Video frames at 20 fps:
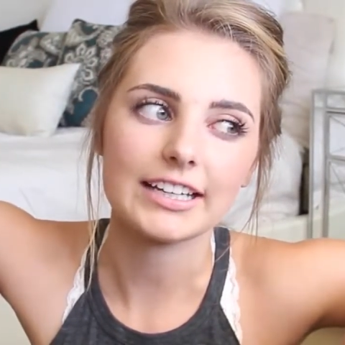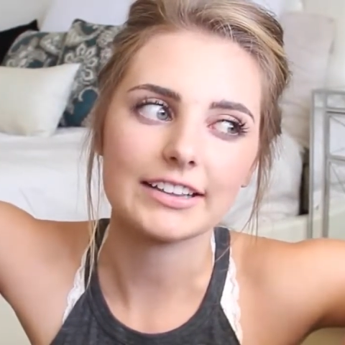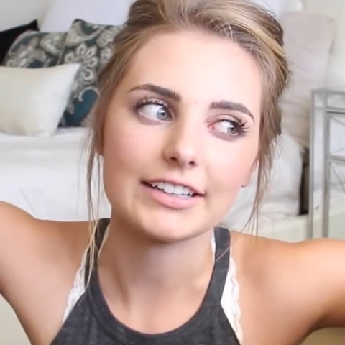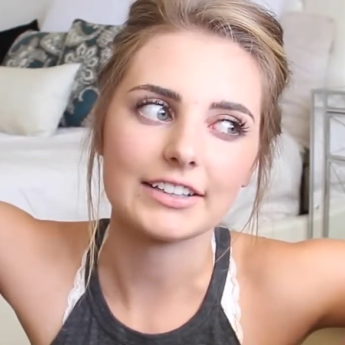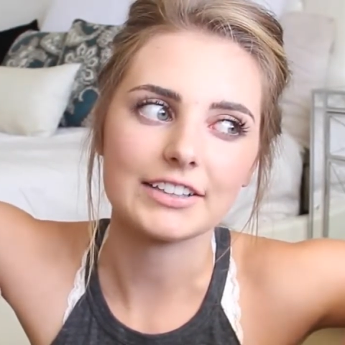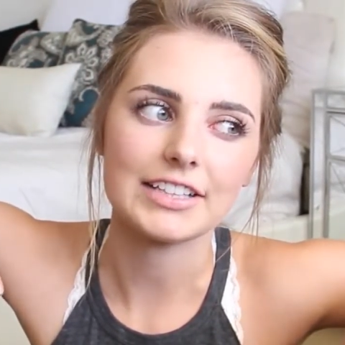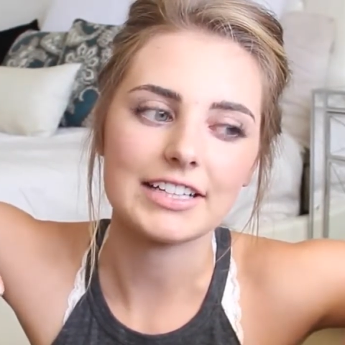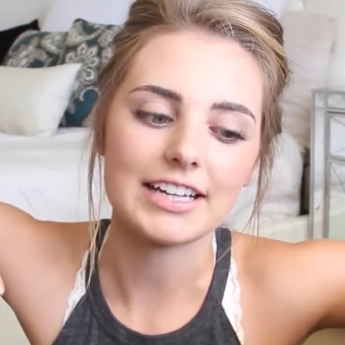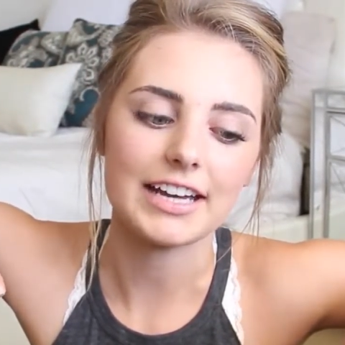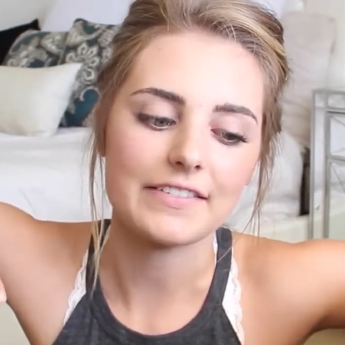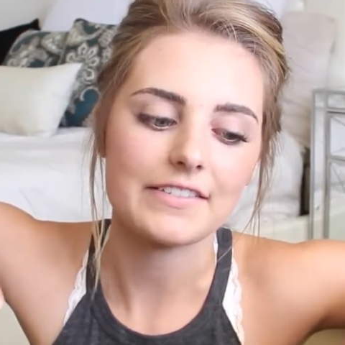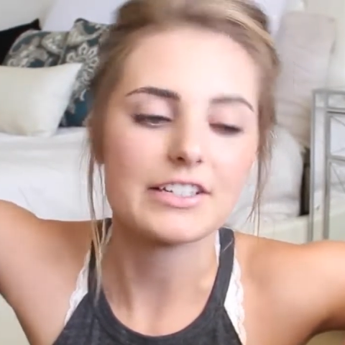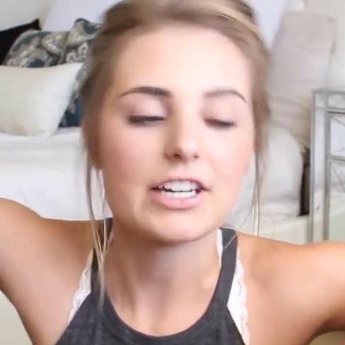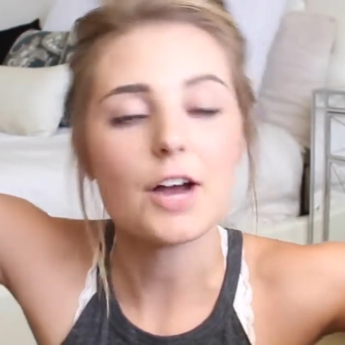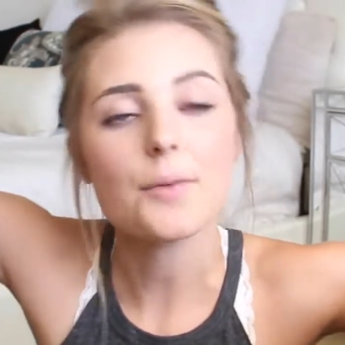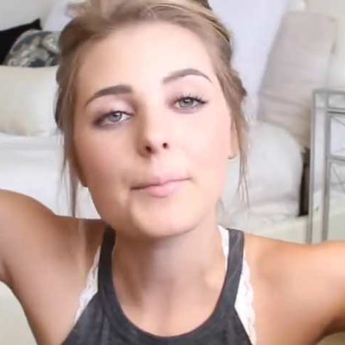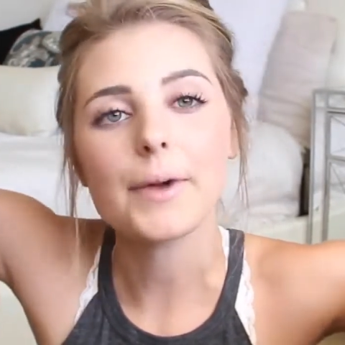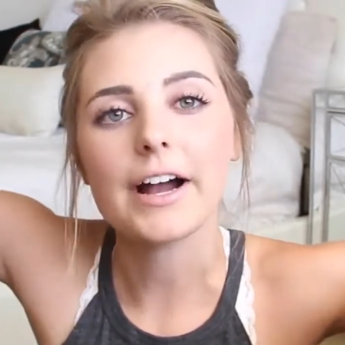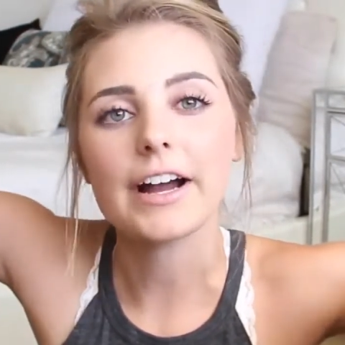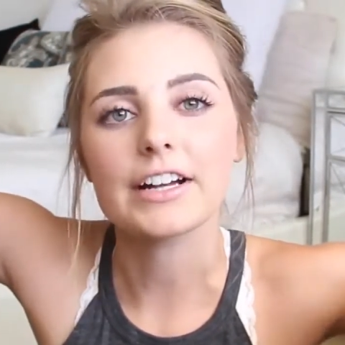the link in the
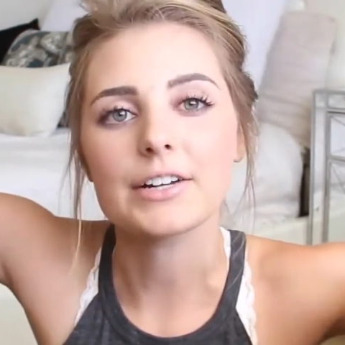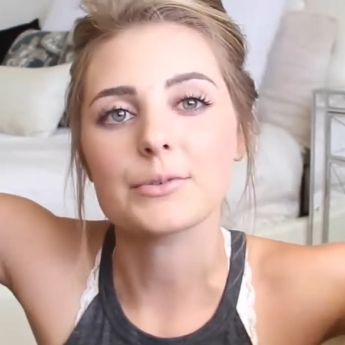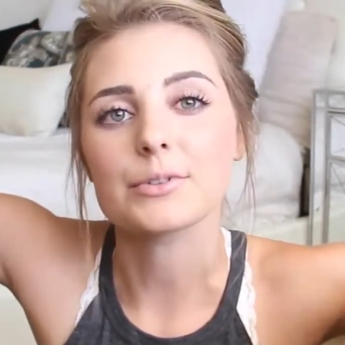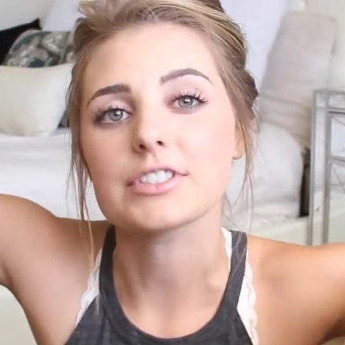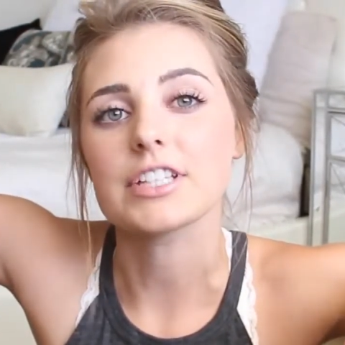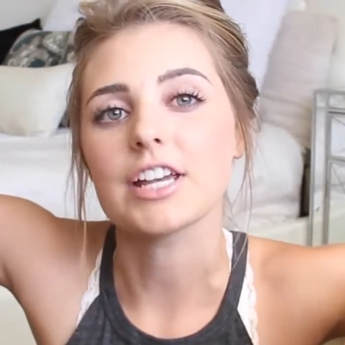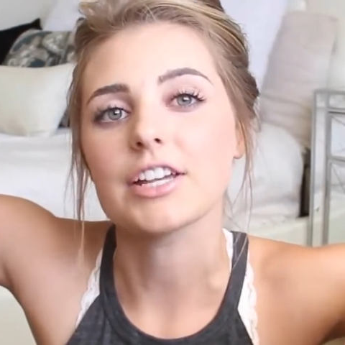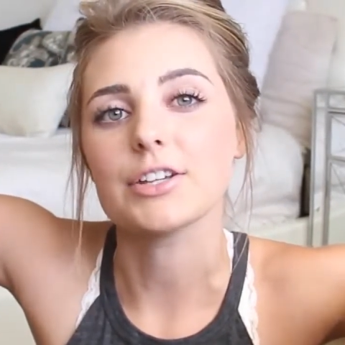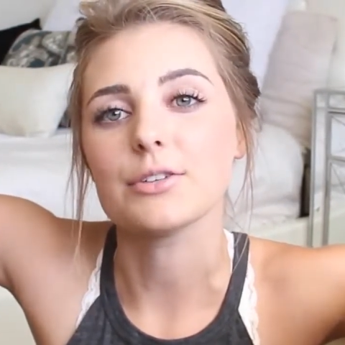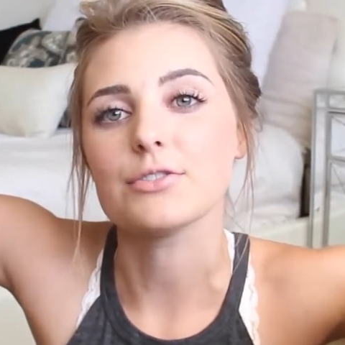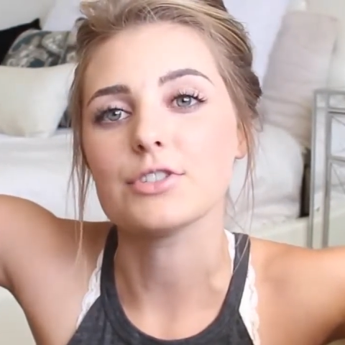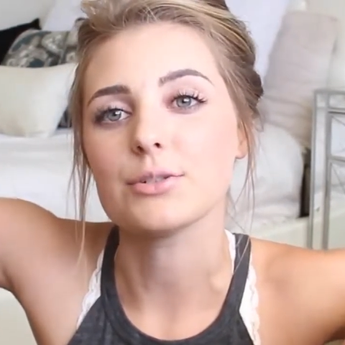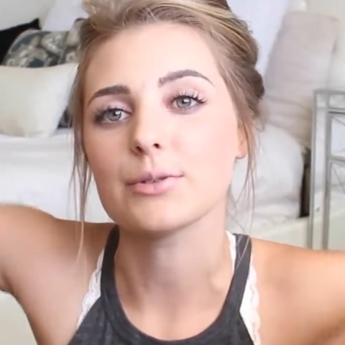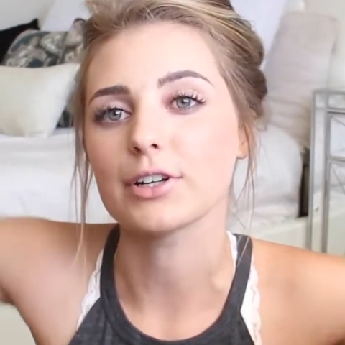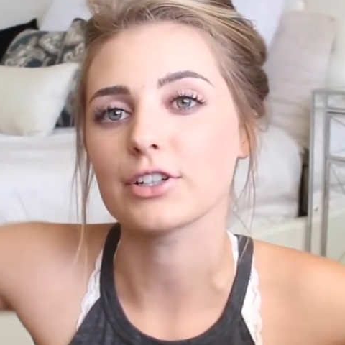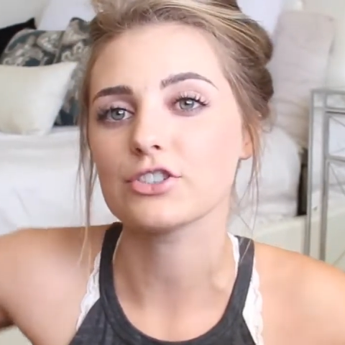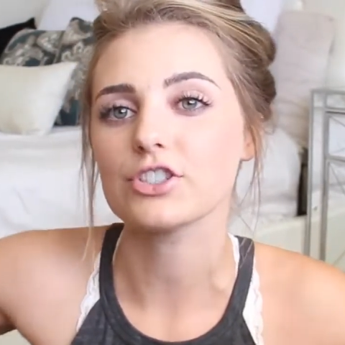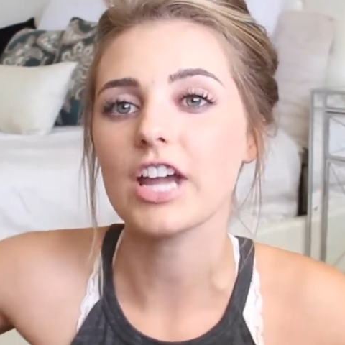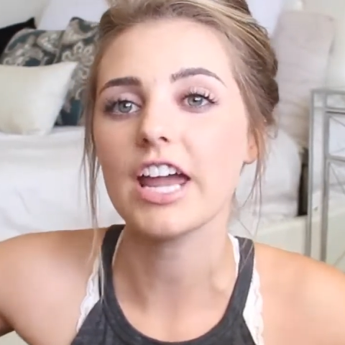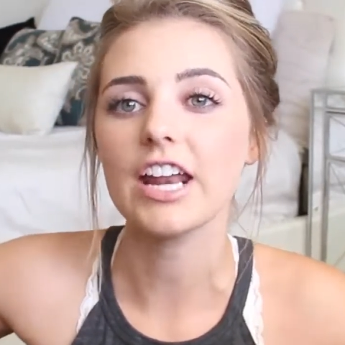down bar and it will take you to
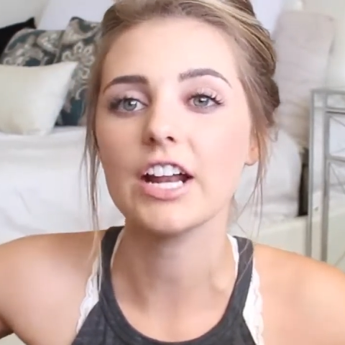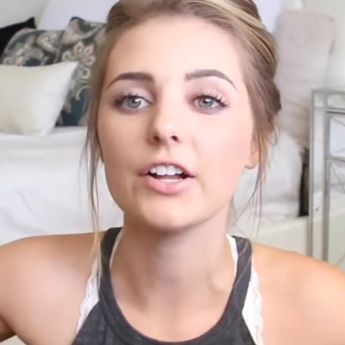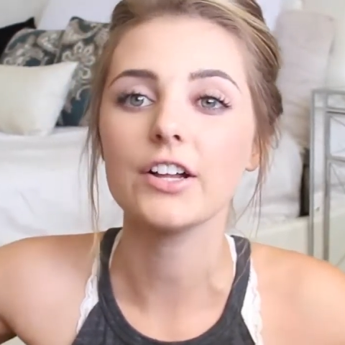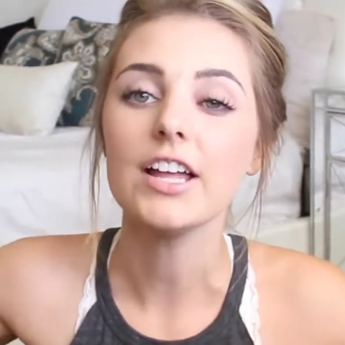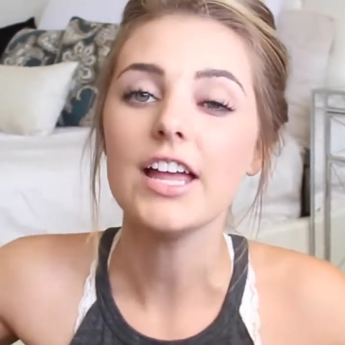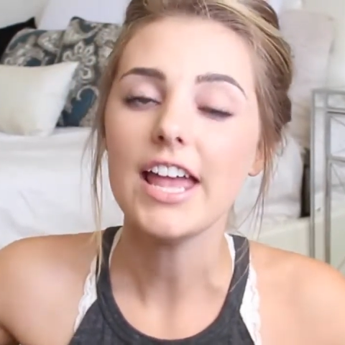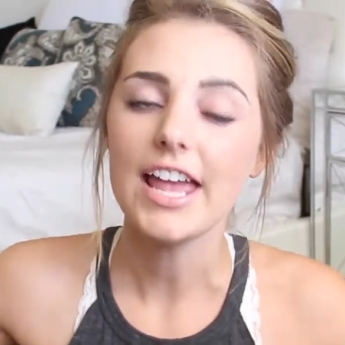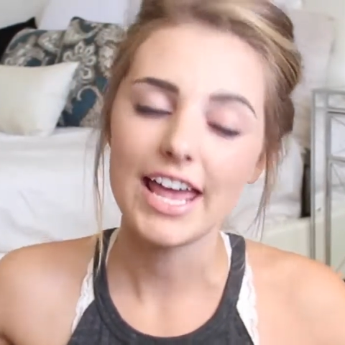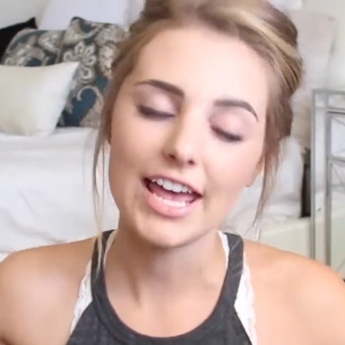her channel